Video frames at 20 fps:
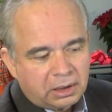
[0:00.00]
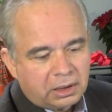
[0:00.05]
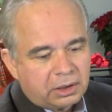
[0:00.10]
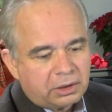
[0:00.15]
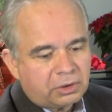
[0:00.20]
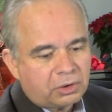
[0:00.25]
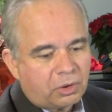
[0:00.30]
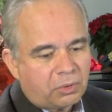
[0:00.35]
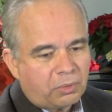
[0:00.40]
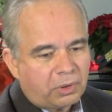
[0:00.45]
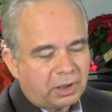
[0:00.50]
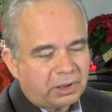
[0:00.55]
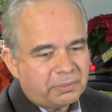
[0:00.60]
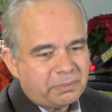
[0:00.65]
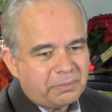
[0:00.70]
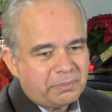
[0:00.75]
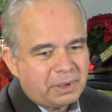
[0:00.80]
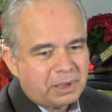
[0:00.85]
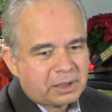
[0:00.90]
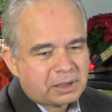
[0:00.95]
You don't want to
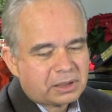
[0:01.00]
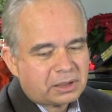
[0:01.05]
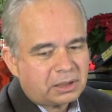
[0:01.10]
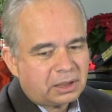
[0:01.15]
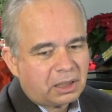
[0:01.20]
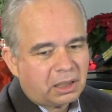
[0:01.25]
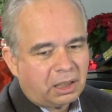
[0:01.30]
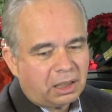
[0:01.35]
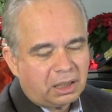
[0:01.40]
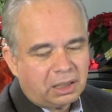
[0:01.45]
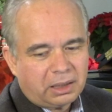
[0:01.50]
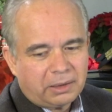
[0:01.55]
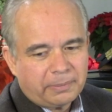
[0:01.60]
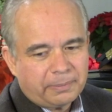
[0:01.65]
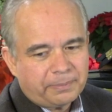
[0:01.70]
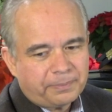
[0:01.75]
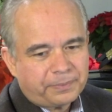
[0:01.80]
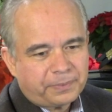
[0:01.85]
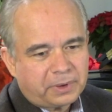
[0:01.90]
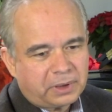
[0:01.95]
miss the
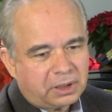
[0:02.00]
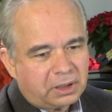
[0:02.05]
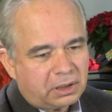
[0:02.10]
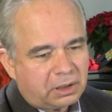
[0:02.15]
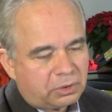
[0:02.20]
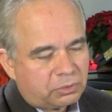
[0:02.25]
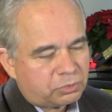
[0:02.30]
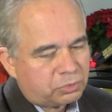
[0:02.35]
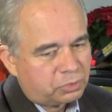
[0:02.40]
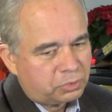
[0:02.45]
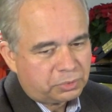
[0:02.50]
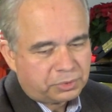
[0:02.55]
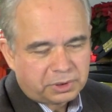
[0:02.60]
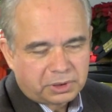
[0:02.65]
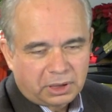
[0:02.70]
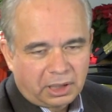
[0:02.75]
root,